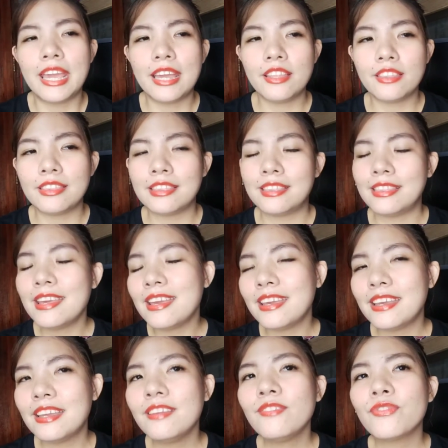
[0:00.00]
And
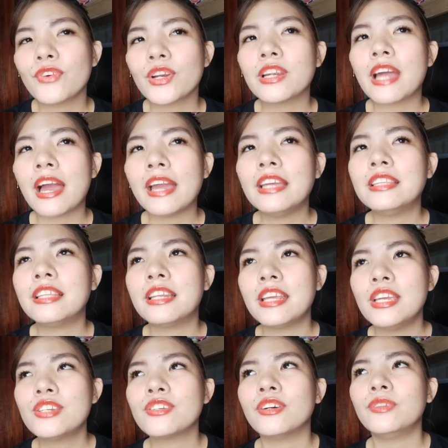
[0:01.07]
then for
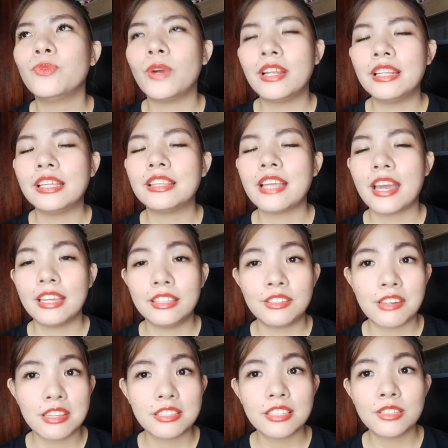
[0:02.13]
hydration, well, it
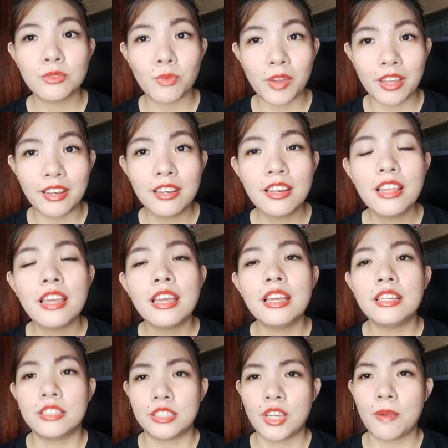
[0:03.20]
hydrates as well.
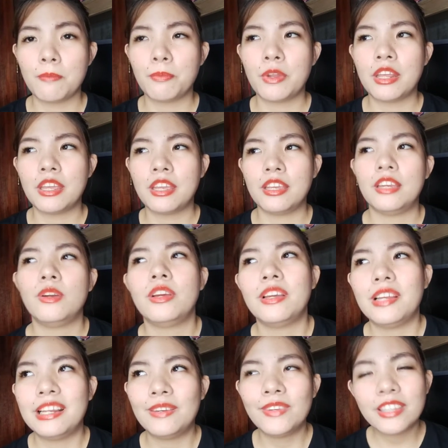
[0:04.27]
Syempre,
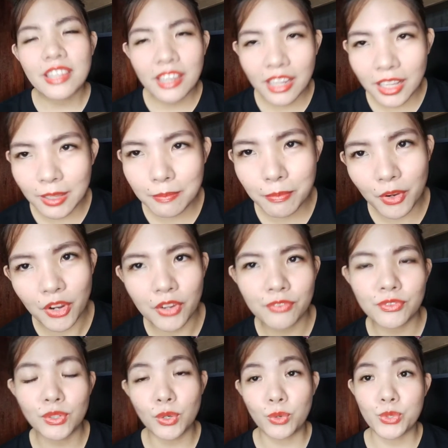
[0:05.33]
with help
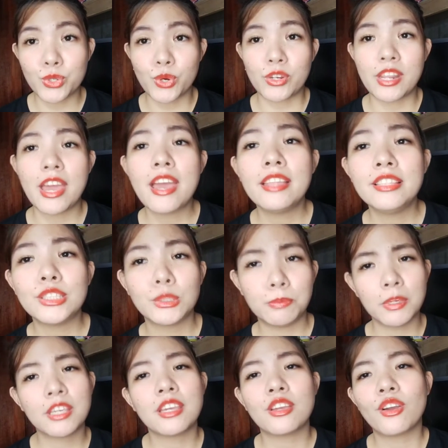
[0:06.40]
of lotion. And
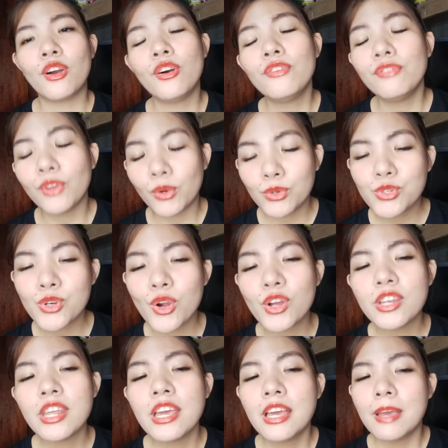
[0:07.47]
speaking of
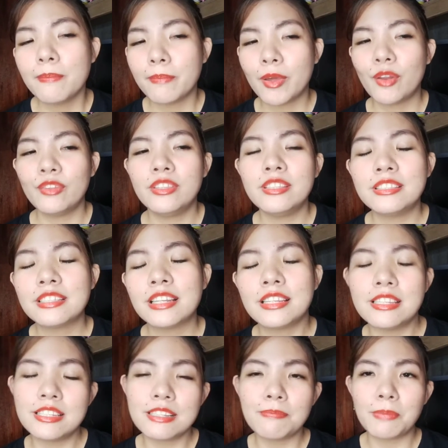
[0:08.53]
lotion, meron din
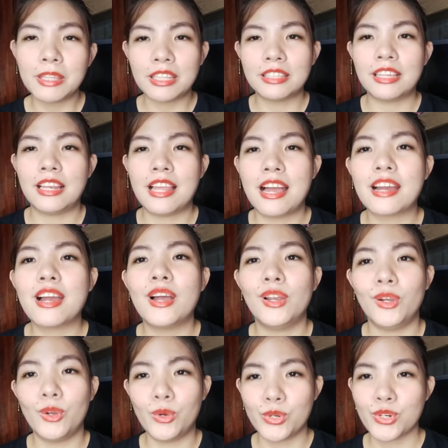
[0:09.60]
silang pinadalang
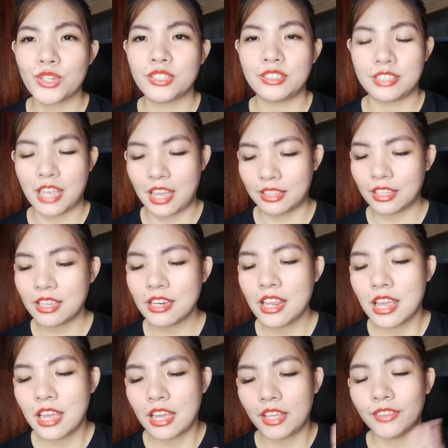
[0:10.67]
lotion sa atin.
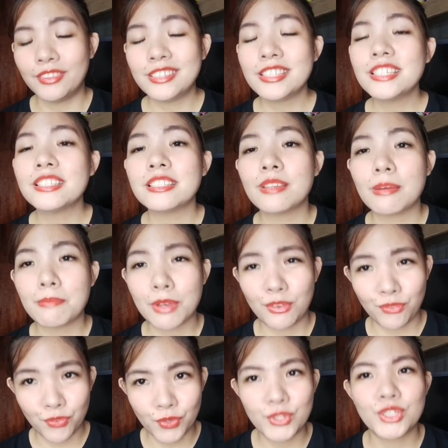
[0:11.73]
And this is my
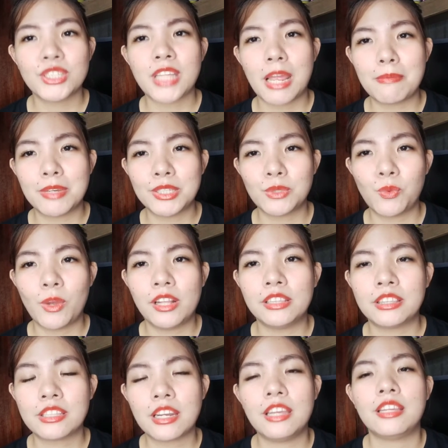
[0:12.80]
first time as well
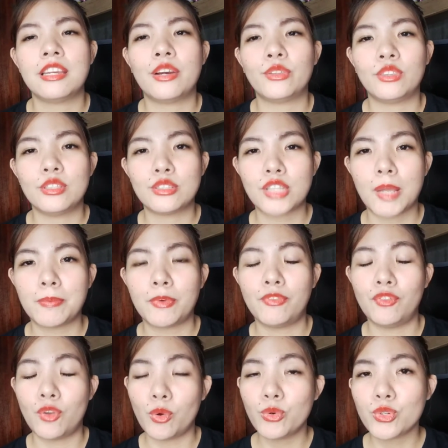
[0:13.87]
trying out this type of
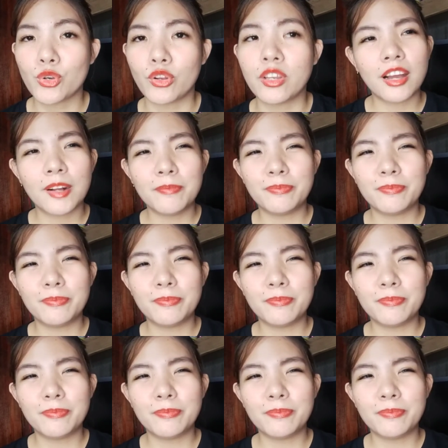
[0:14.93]
lotion.